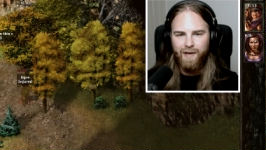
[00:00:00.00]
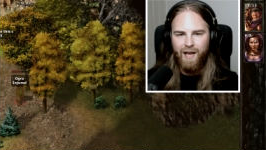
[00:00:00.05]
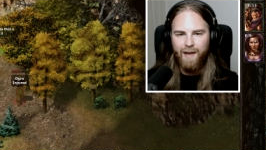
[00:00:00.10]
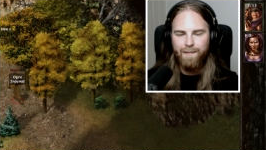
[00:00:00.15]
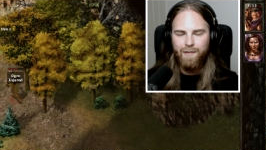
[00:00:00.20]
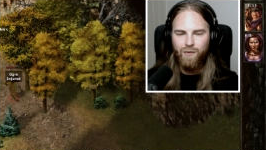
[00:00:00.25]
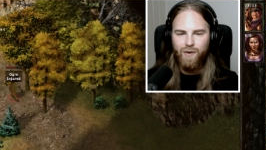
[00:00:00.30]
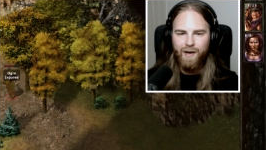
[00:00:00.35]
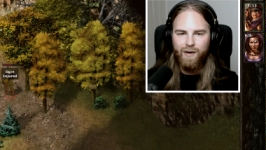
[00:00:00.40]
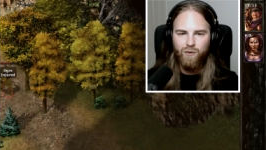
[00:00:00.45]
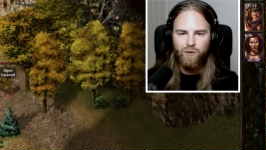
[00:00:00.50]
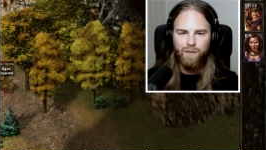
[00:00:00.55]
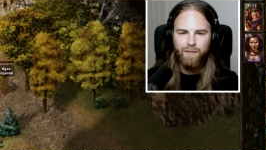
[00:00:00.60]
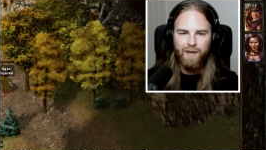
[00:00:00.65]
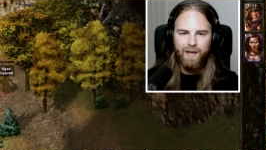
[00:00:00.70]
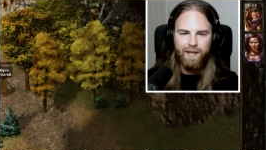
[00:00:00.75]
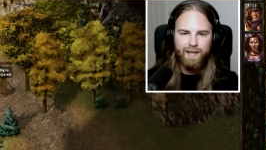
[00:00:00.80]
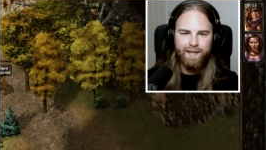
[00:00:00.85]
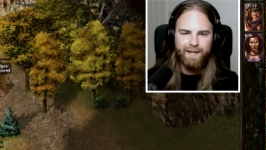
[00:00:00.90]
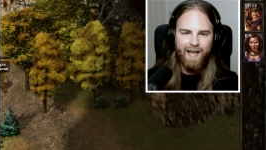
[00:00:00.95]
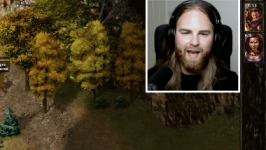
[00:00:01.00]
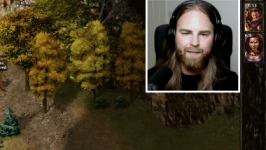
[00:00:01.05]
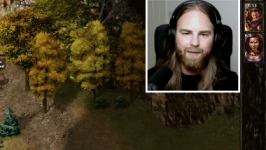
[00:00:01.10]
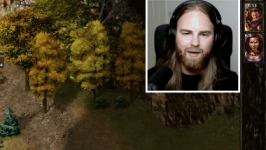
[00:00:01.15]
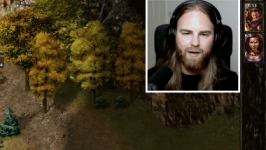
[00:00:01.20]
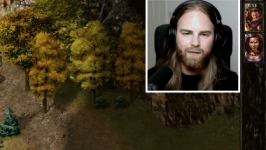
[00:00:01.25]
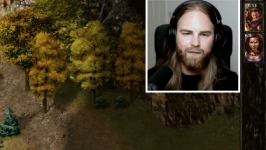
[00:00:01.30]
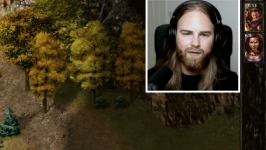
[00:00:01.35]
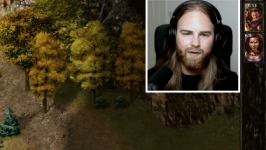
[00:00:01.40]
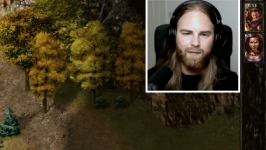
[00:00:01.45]
Imoen will be
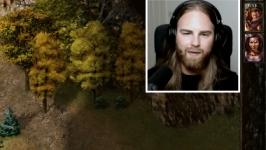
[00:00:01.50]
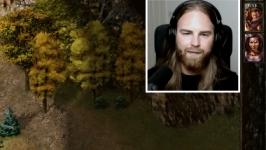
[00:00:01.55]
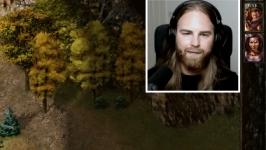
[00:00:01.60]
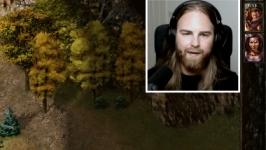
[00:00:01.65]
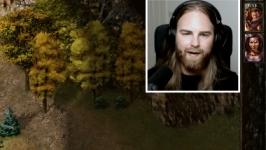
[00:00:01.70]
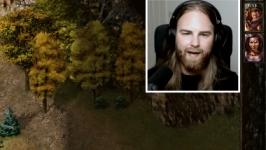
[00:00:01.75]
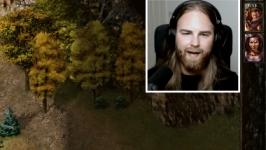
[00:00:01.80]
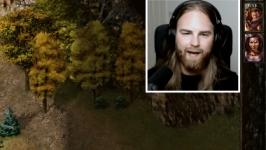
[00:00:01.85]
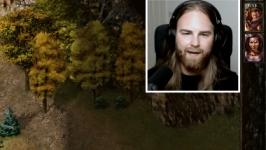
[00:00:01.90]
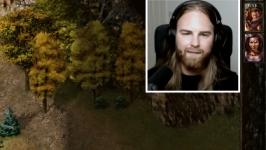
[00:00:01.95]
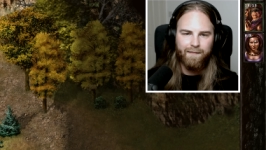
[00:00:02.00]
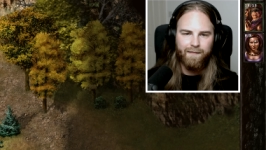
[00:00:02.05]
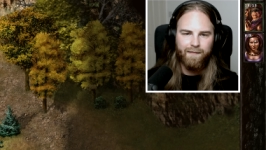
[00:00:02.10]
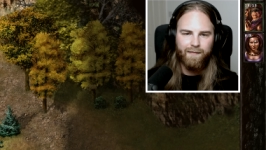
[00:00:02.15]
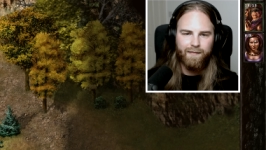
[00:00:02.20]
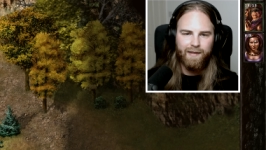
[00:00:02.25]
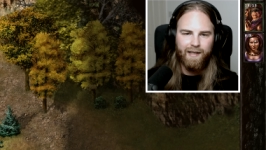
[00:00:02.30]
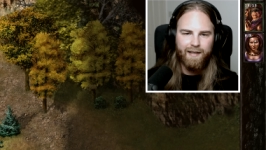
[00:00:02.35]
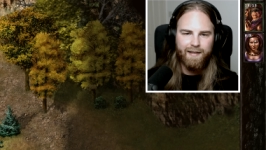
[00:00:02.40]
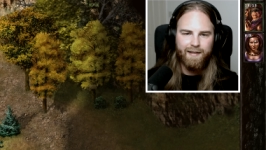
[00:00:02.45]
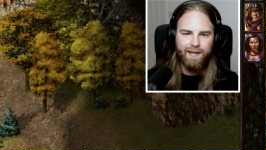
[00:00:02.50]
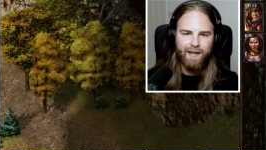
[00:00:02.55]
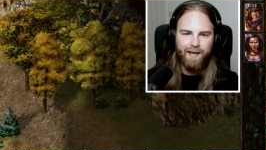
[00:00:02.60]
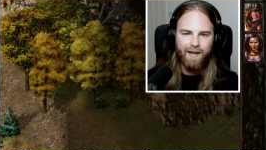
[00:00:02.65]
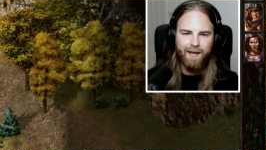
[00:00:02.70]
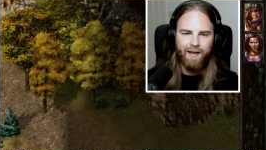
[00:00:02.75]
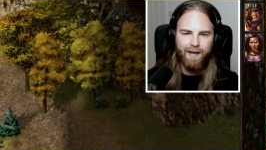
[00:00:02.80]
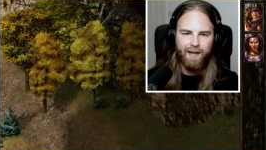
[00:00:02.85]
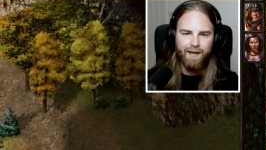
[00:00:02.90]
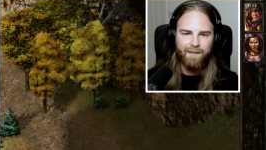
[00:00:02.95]
sniping him from afar. That's the
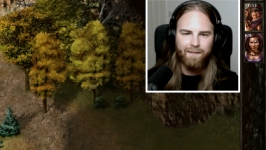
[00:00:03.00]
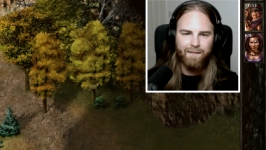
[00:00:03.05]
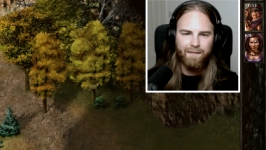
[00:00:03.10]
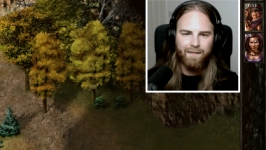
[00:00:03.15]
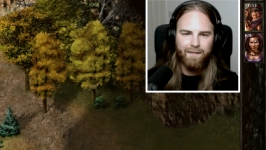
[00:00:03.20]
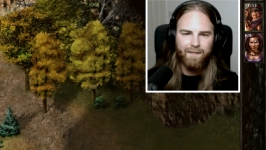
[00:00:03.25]
idea.